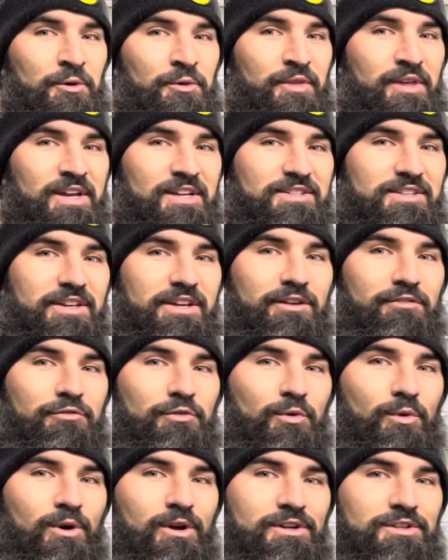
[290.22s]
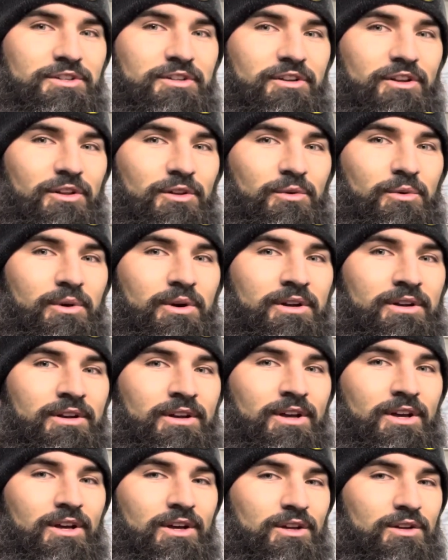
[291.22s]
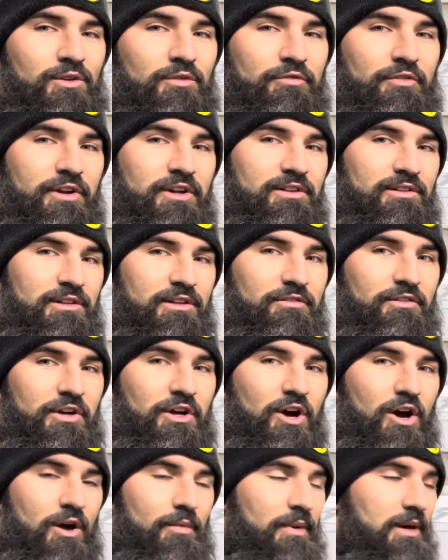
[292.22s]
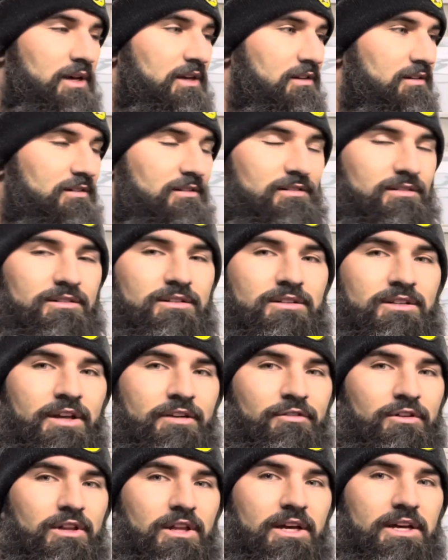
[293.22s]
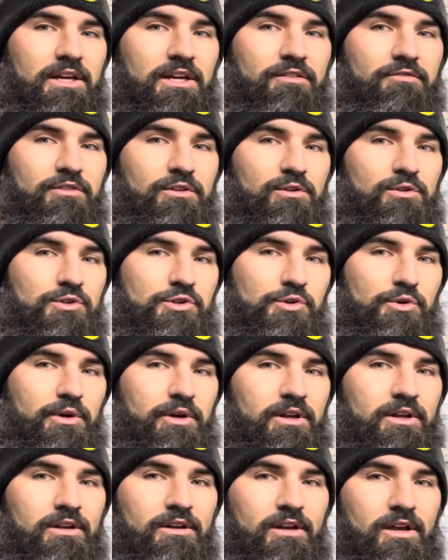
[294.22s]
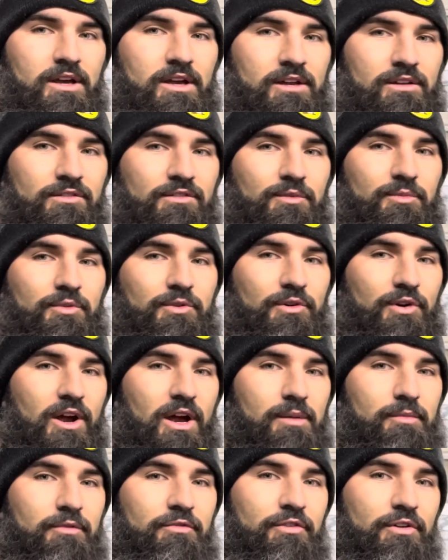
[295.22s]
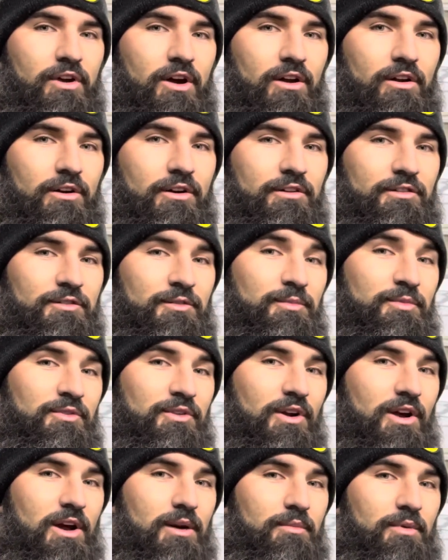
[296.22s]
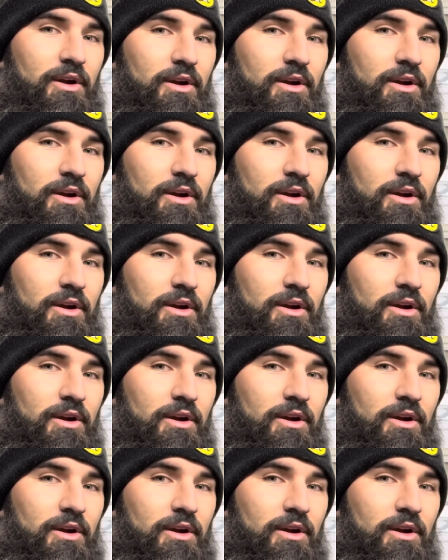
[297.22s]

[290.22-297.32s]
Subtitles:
thanks again for watching another one. Don't forget to leave a comment, give a like if you enjoyed it, and subscribe if you're not already subscribed.